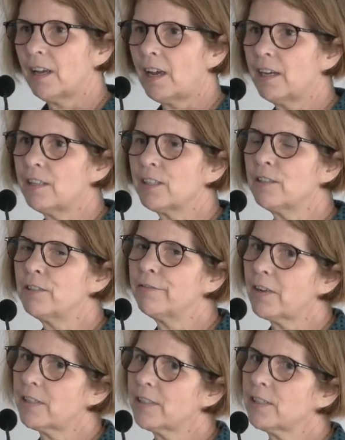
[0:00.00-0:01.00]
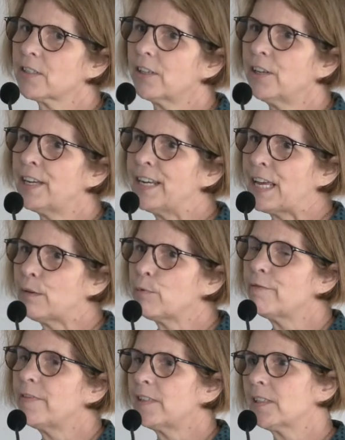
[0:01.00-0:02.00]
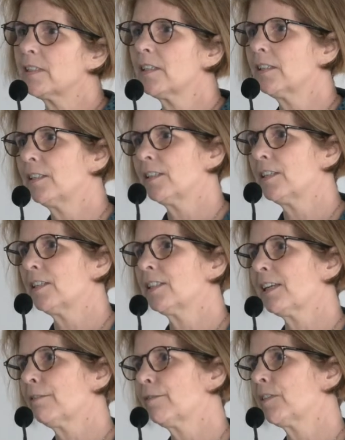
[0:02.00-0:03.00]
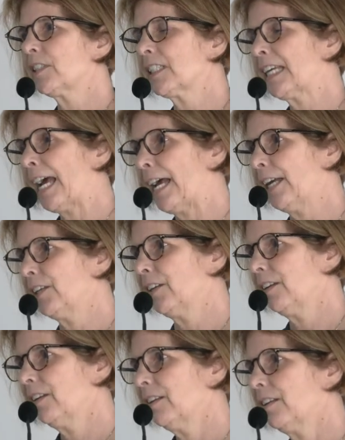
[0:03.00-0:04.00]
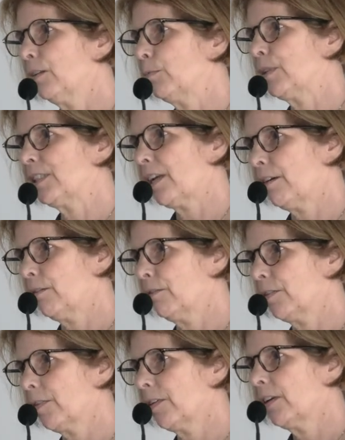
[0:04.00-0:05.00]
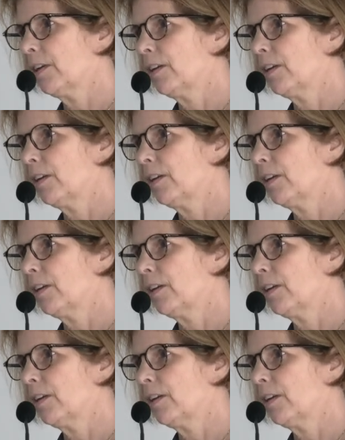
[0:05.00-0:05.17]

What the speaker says: And it's a device that's going to enable visitors to self-scan themselves.